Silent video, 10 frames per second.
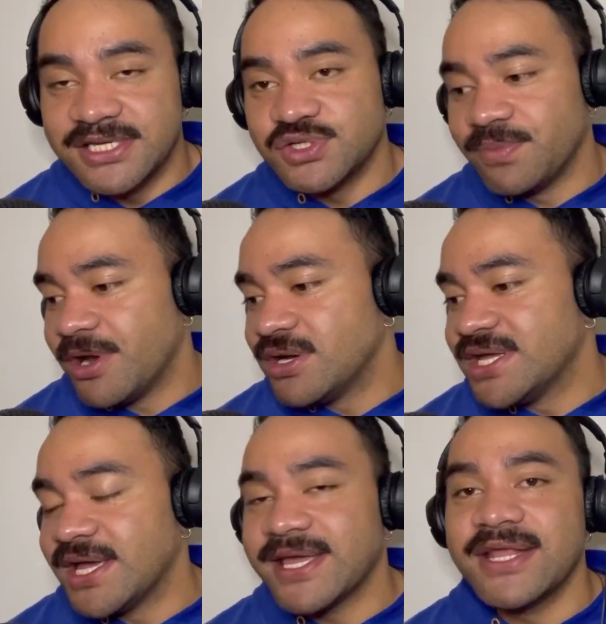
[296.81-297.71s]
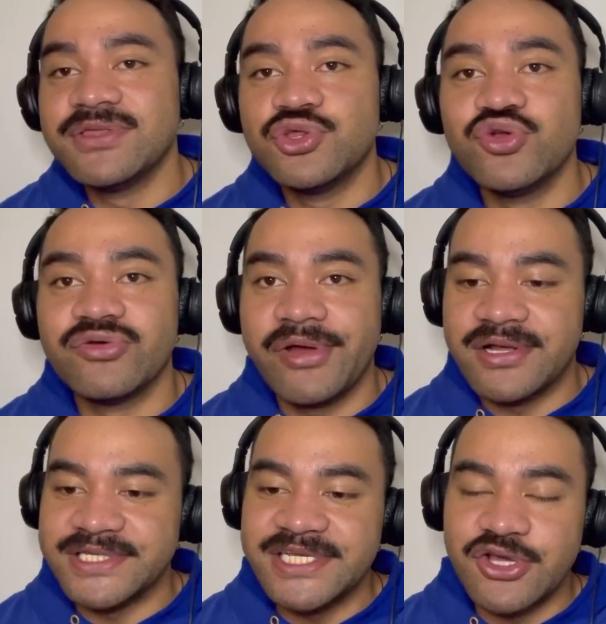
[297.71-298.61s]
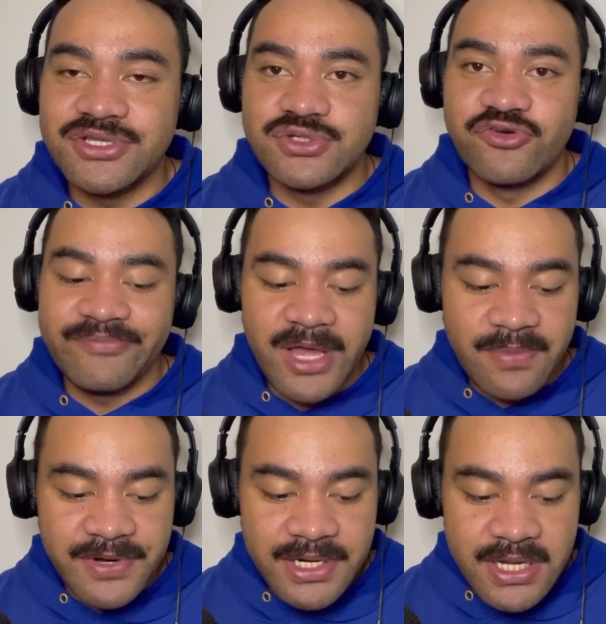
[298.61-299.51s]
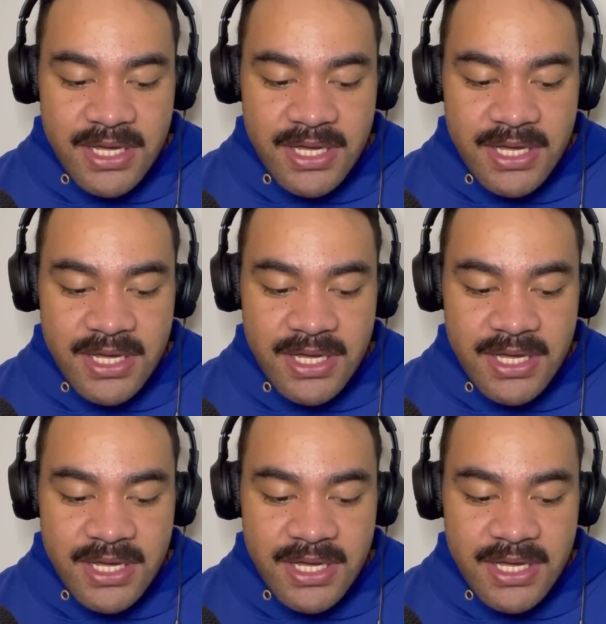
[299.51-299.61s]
So apparently, again, doing the rounds that he's going to North Melbourne.